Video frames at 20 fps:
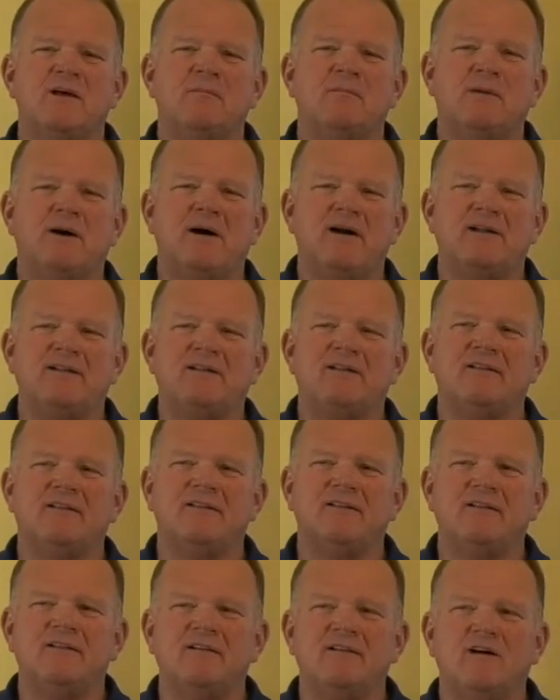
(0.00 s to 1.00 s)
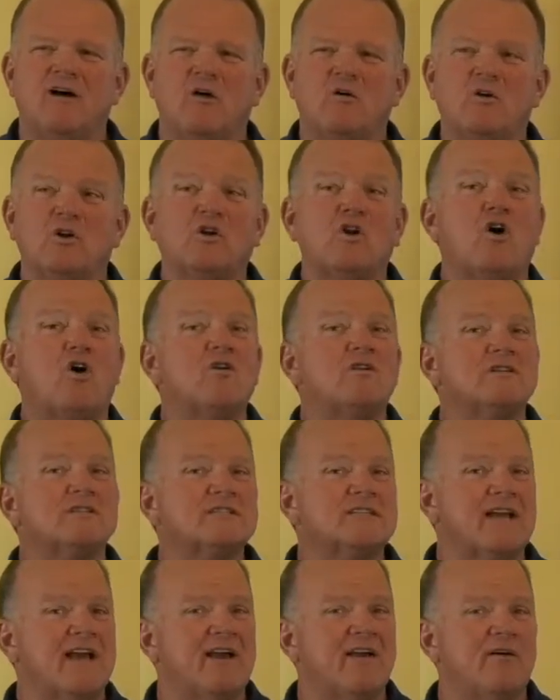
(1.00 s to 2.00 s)
But on a large
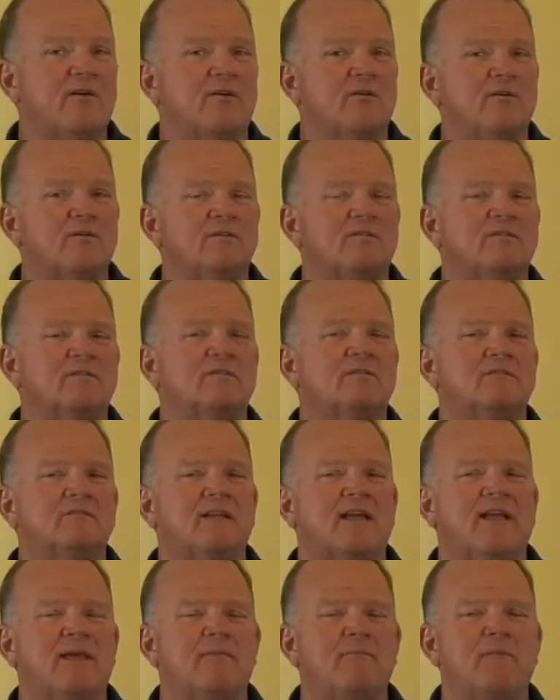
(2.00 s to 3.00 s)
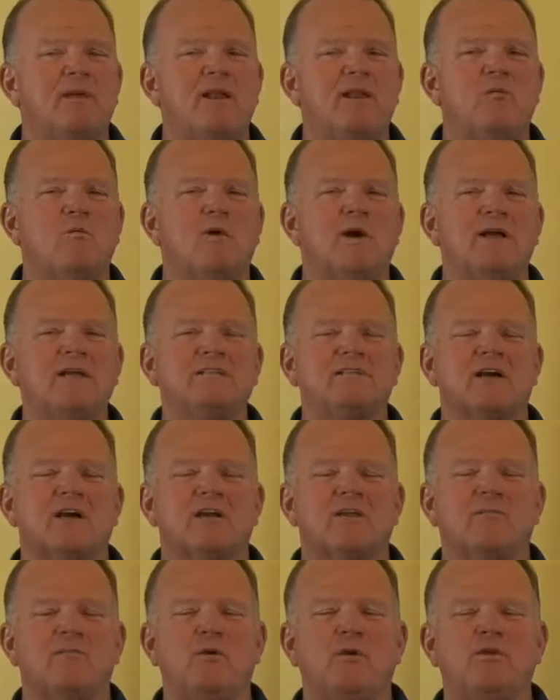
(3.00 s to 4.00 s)
scale, in many ways, our
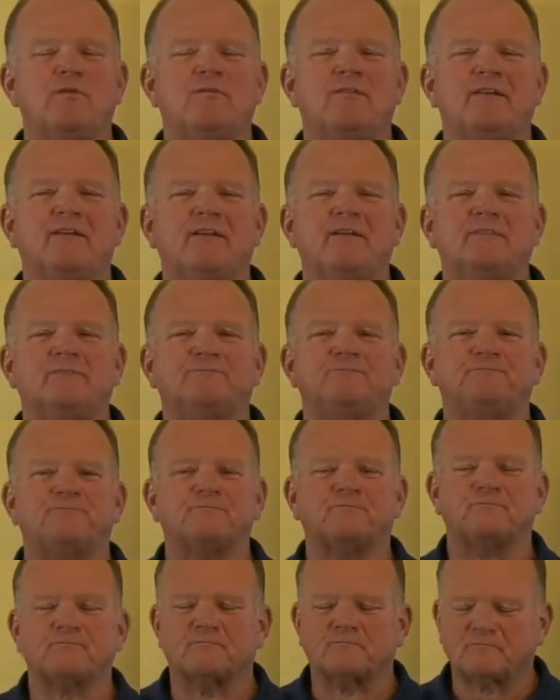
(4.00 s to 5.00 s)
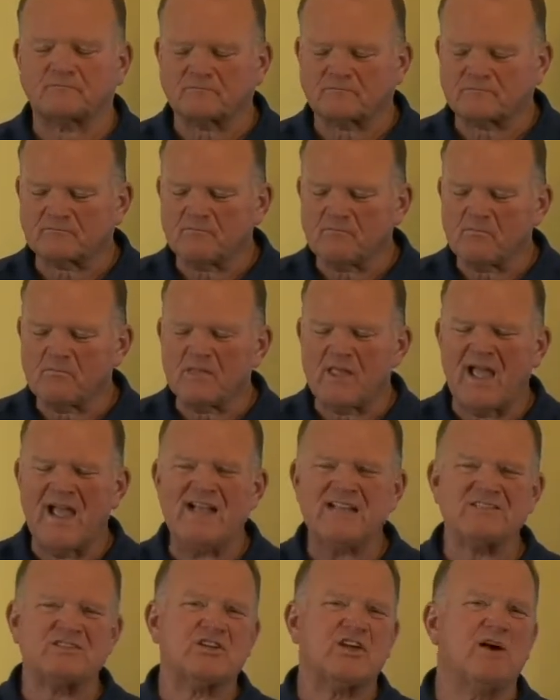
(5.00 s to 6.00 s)
community
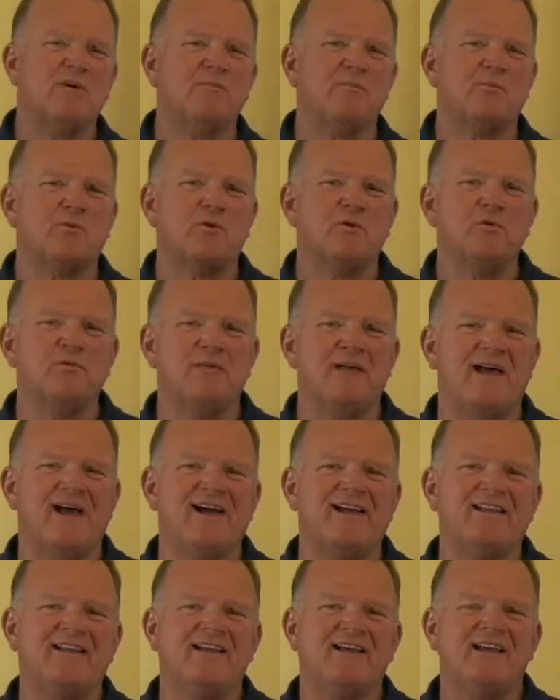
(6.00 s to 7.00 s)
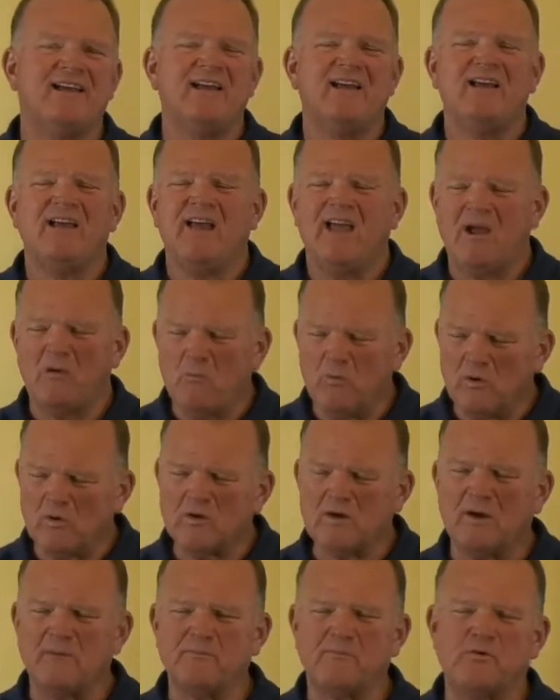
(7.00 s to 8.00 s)
has come through that. And we'll
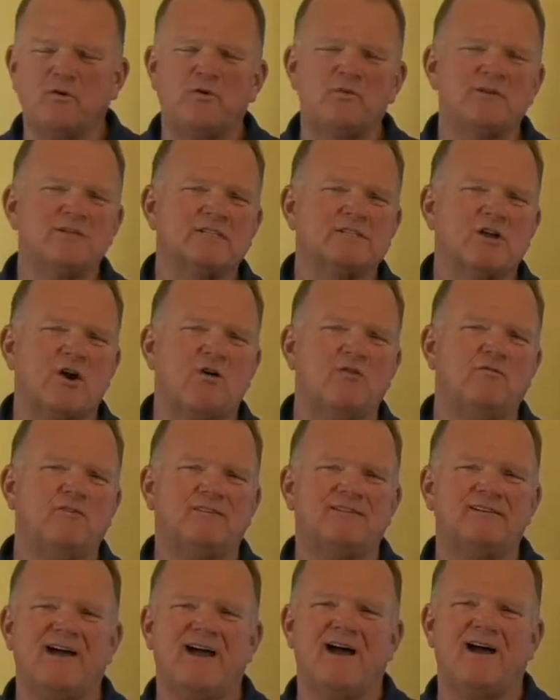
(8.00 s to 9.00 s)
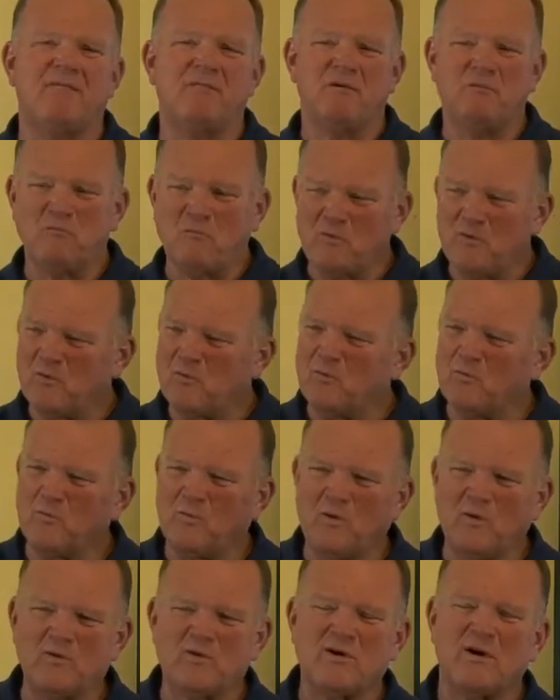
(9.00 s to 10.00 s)
come through this COVID time and we'll,
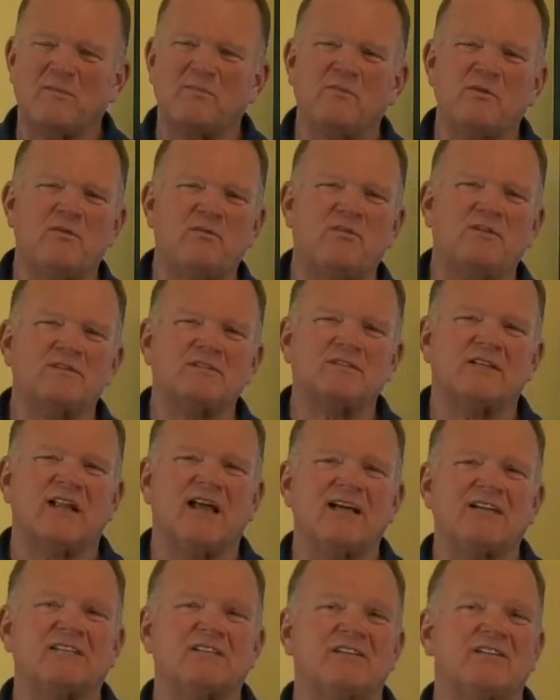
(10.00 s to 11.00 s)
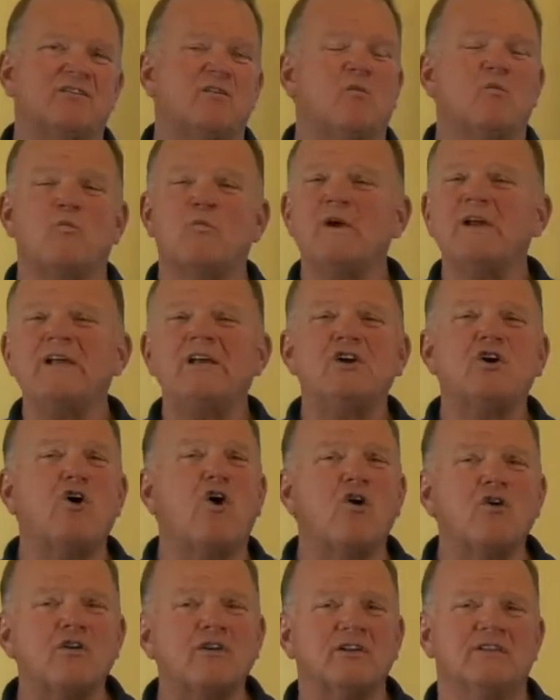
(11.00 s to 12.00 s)
we'll come through this election,
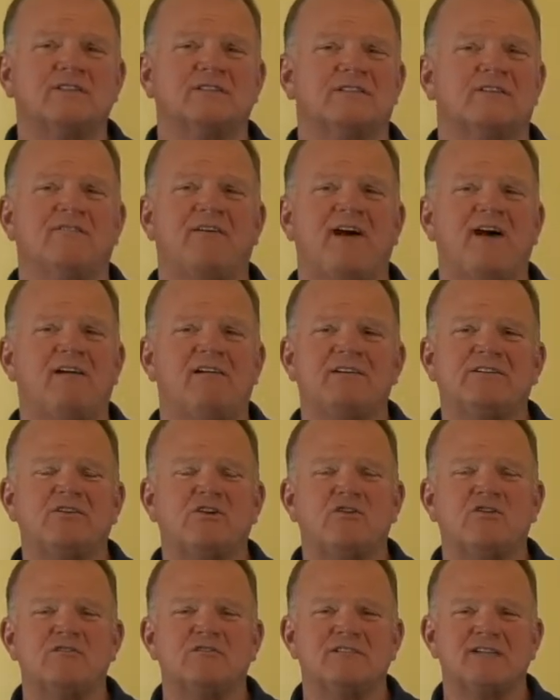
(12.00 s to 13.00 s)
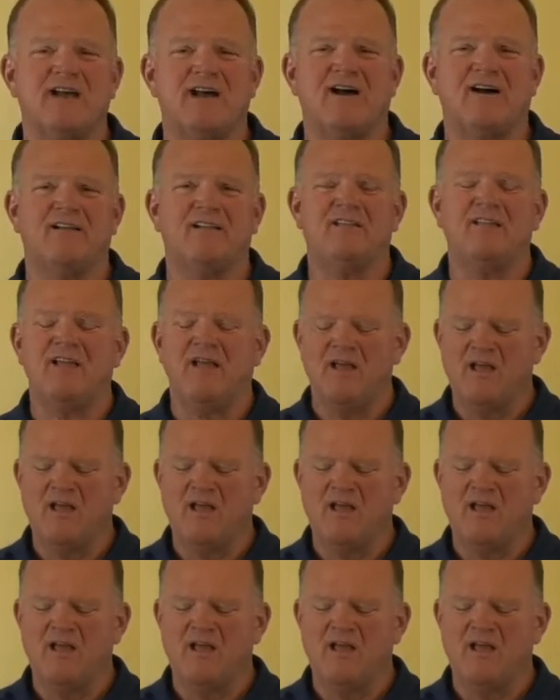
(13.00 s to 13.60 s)
regardless of how it turns out.